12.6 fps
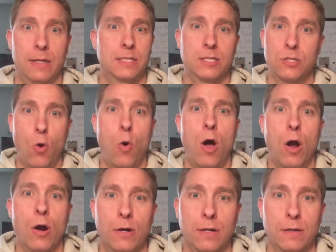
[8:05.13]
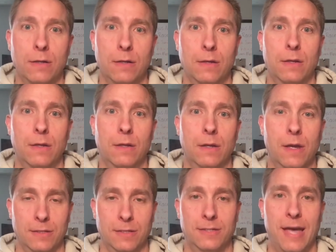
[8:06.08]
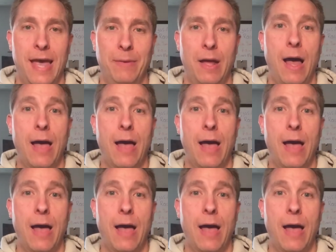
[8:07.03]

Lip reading: it's so hard because it's a habit.